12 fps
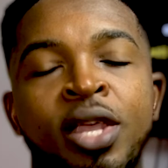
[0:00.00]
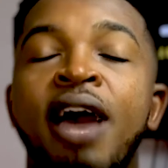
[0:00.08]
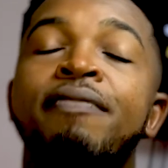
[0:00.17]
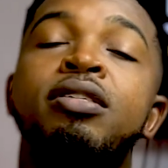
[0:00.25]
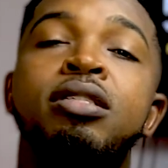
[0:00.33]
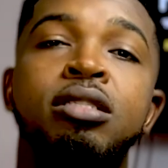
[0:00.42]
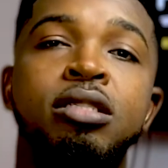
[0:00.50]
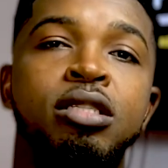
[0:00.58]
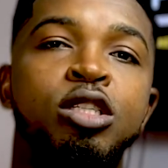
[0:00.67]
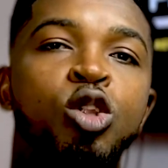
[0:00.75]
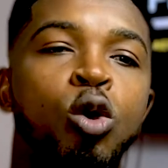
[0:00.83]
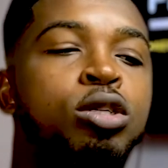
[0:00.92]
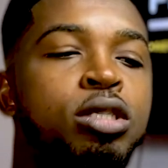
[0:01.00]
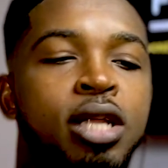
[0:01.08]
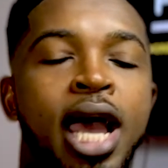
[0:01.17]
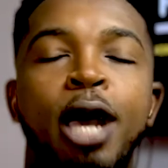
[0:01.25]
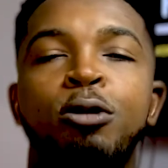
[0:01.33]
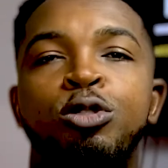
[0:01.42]
having known
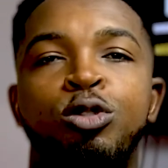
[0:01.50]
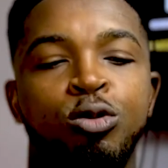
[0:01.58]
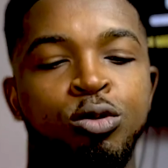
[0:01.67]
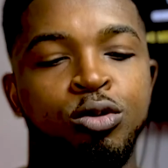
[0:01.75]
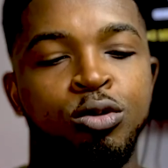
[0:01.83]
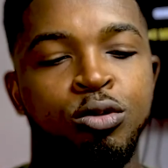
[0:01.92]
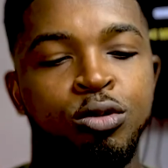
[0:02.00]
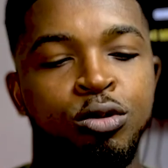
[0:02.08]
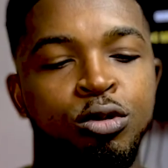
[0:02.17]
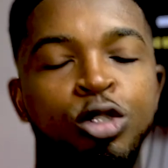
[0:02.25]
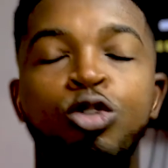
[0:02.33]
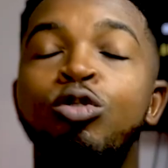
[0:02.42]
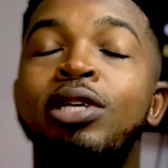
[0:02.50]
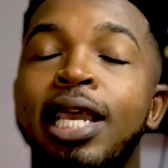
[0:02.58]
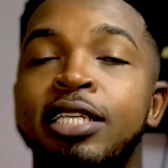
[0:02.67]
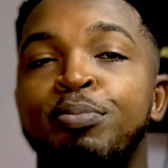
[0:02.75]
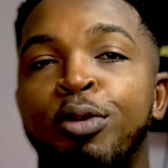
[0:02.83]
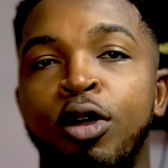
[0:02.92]
how to do
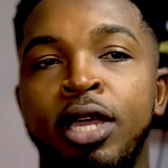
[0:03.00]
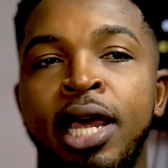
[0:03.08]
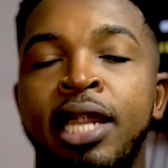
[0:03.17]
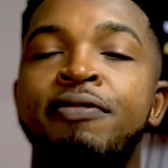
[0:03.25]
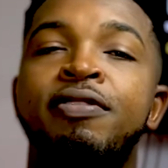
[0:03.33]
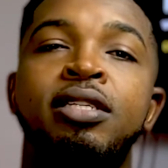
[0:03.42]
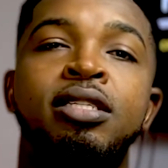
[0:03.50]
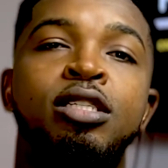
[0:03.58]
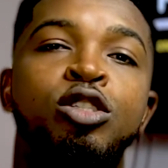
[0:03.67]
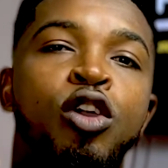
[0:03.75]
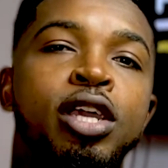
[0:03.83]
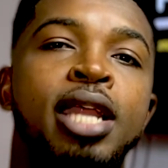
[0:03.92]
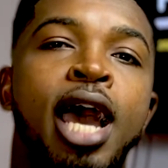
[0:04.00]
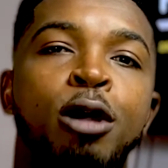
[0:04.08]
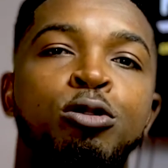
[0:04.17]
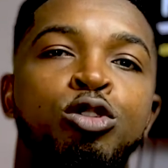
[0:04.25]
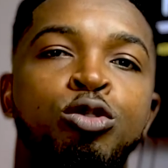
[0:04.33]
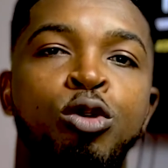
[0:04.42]
guest blogging and even knowing how
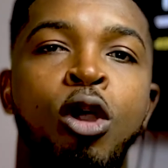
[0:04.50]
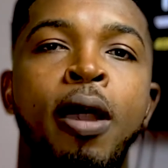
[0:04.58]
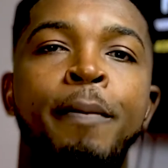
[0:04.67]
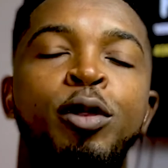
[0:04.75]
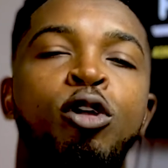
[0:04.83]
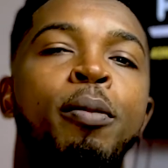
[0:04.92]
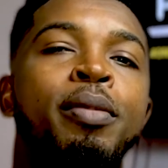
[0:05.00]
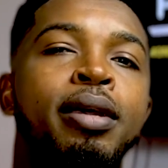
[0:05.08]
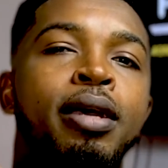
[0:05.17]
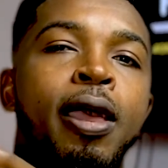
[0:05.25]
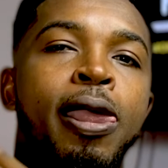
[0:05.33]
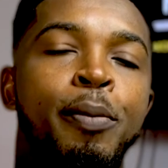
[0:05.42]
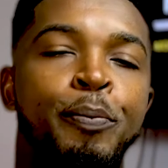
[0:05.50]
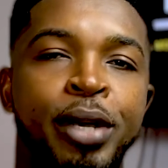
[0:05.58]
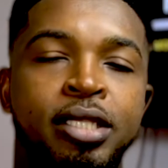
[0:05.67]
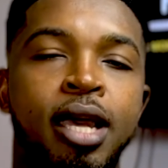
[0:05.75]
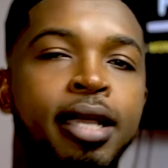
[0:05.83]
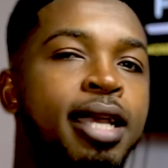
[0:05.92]
to become a
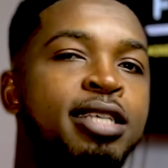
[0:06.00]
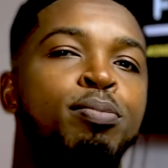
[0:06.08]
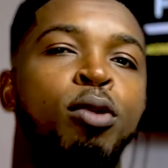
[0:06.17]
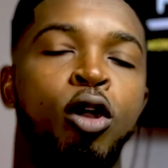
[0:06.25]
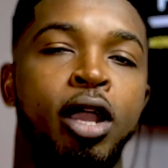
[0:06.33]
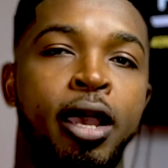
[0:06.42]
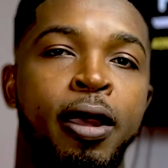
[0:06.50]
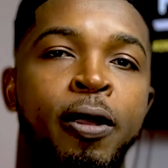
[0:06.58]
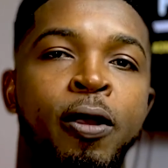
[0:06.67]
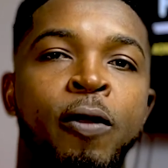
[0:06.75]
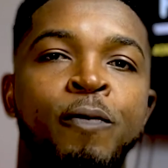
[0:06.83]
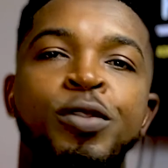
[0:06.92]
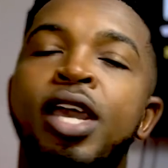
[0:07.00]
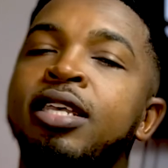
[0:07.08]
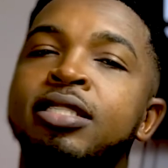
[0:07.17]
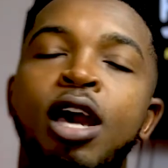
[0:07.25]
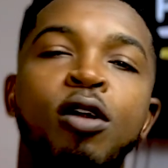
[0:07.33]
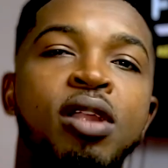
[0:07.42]
better guest blogger, there is
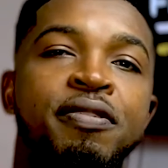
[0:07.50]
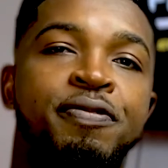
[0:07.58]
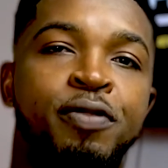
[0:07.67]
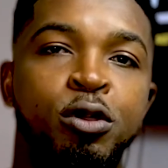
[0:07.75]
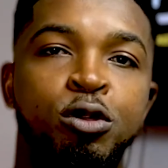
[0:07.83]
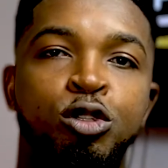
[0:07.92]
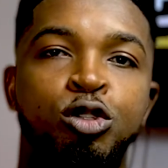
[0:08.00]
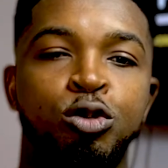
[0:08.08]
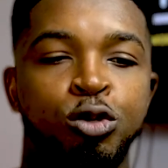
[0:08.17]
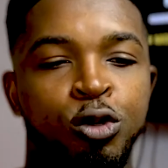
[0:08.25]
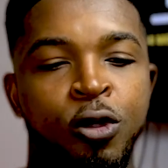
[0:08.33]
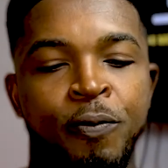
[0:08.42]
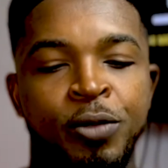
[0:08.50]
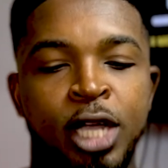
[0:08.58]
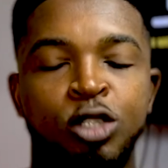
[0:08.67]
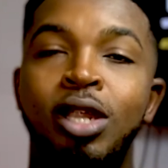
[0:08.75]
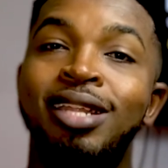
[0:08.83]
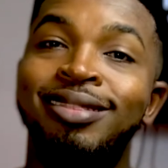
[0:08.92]
now left for you to
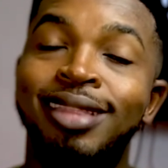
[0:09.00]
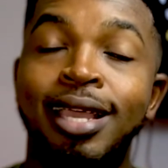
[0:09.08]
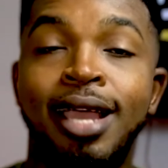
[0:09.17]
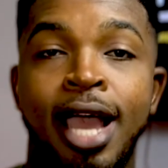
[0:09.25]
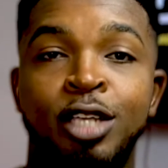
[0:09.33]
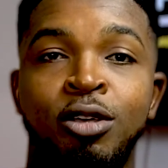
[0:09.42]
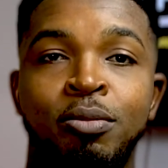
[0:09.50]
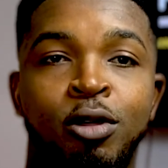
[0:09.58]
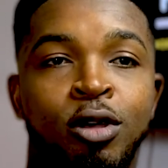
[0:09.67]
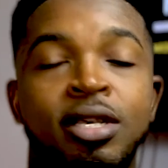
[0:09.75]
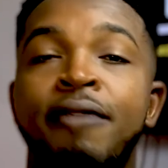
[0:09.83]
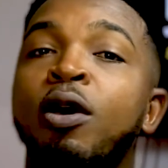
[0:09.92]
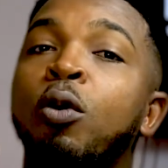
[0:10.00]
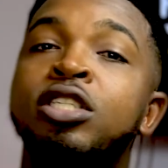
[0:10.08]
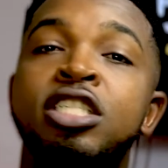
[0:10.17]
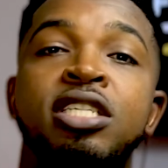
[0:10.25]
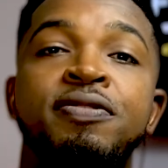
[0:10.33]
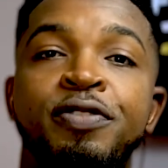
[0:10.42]
actually take action, because after
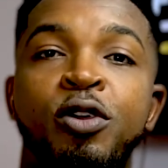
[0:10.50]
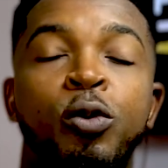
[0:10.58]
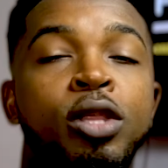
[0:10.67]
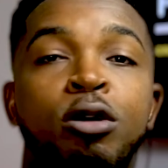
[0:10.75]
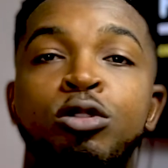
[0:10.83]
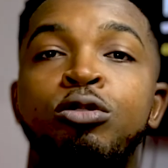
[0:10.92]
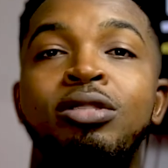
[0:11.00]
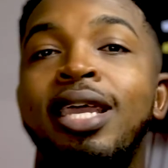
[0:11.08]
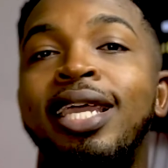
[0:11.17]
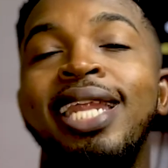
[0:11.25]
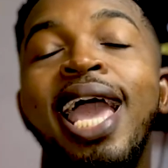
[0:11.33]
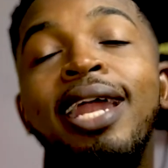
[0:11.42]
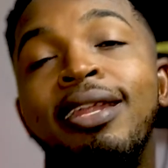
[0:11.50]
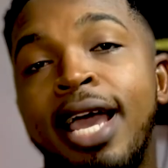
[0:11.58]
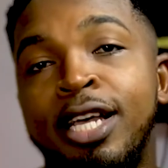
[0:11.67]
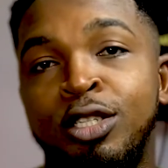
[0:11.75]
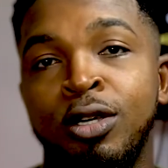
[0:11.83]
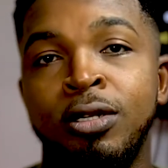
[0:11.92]
watching this video without you taking any
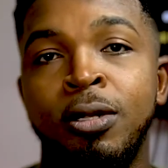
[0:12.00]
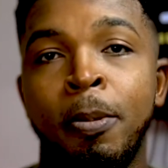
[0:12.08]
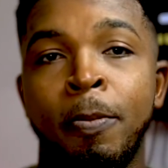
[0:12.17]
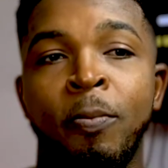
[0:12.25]
action